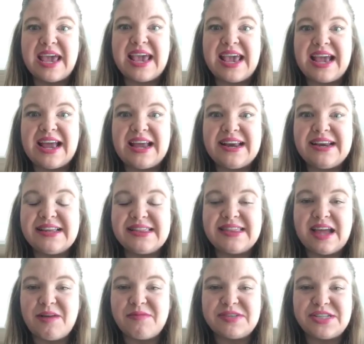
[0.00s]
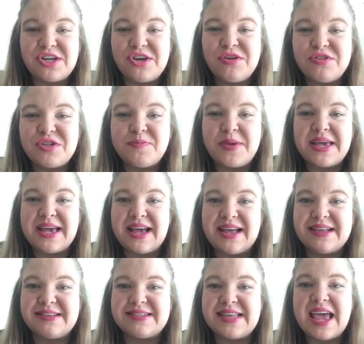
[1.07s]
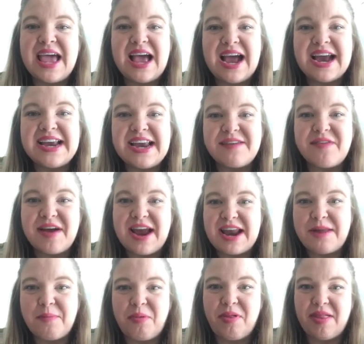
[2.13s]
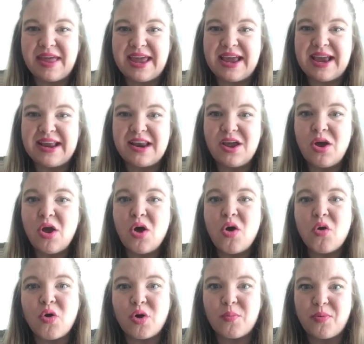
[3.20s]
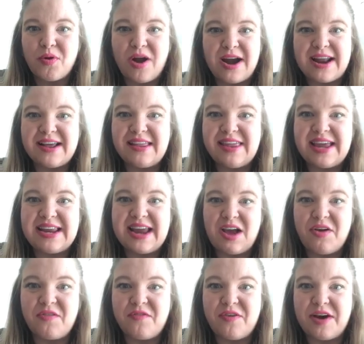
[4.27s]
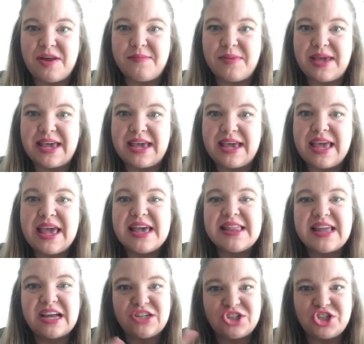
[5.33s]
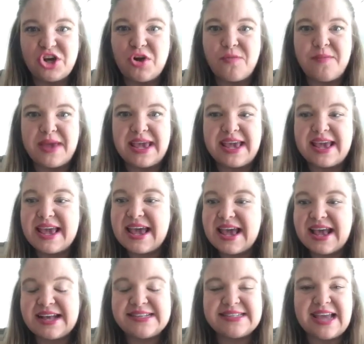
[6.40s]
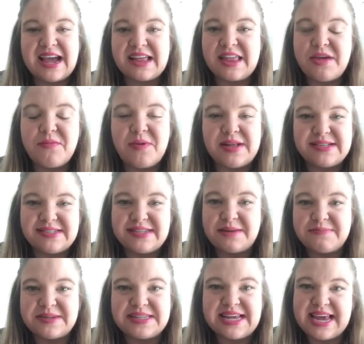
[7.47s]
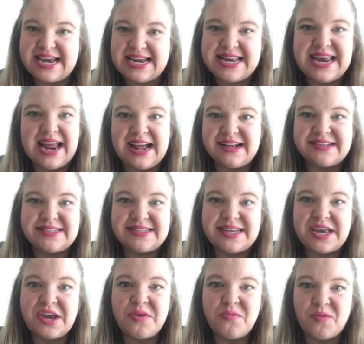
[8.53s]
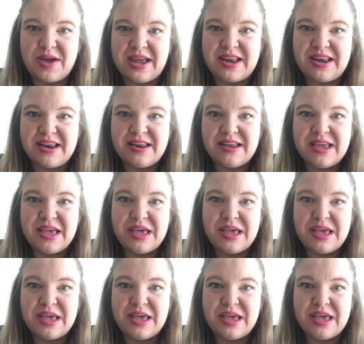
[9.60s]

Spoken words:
And that was huge because I never had a plan or a product laid out in front of me that showed me exactly what step to take next and when.